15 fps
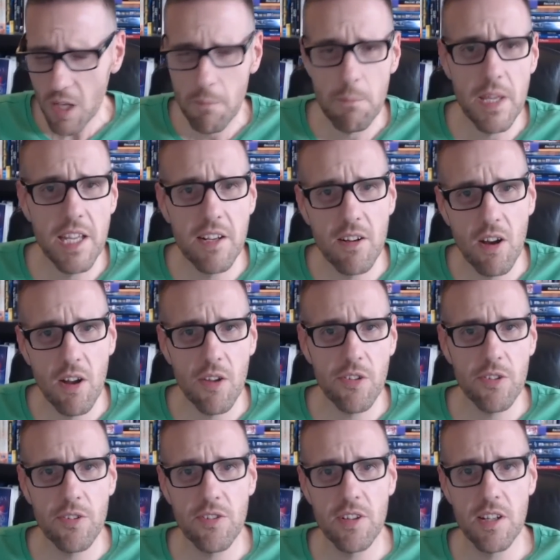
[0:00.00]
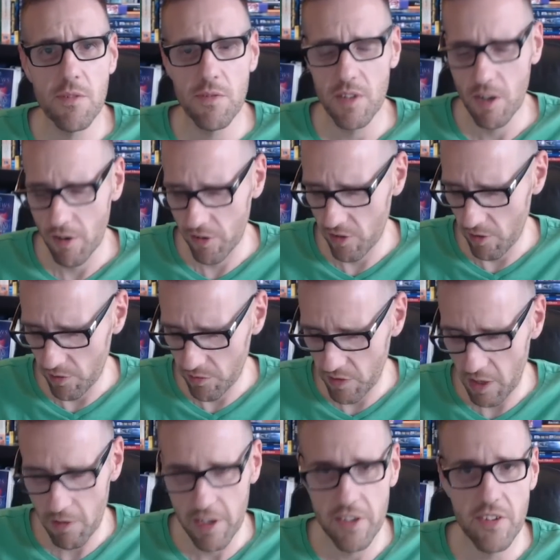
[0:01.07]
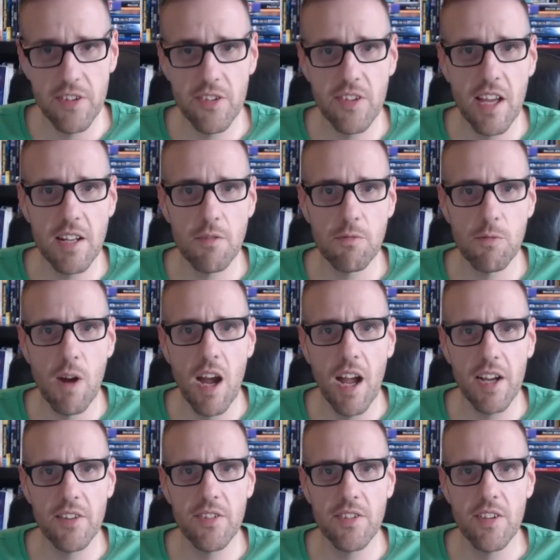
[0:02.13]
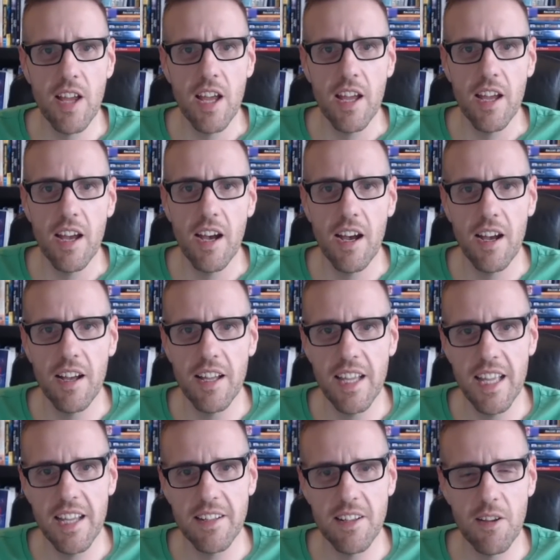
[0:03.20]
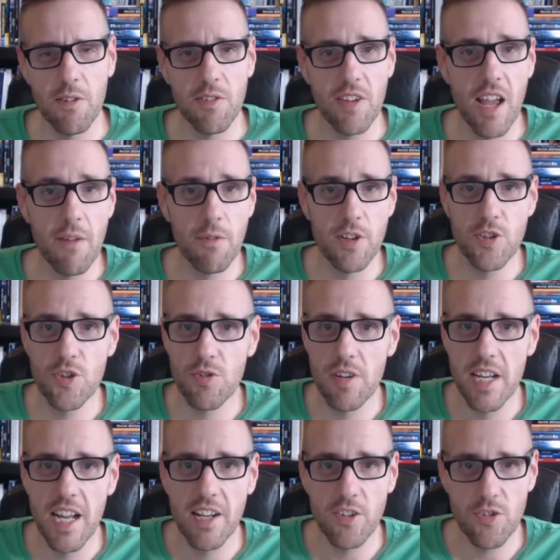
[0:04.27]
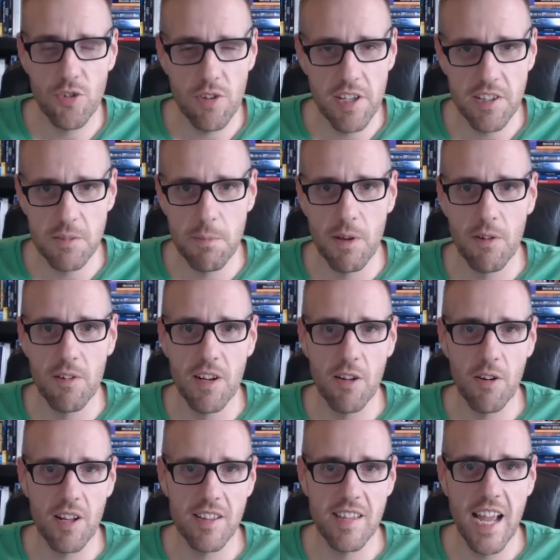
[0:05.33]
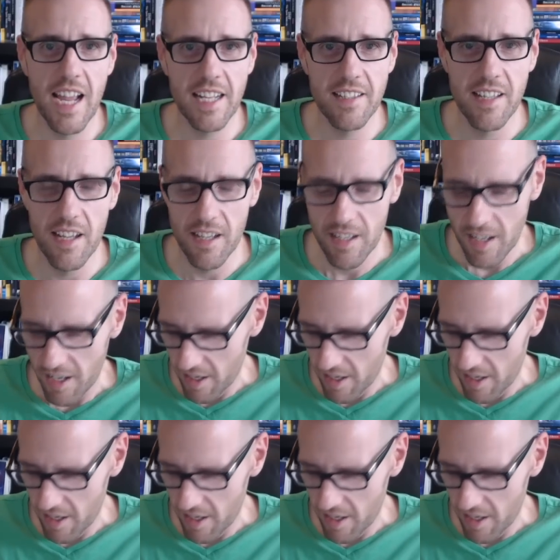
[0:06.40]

be in all sorts of different areas. There's fairies inside of rocks, and there's every tree had a tree spirit or a dagda,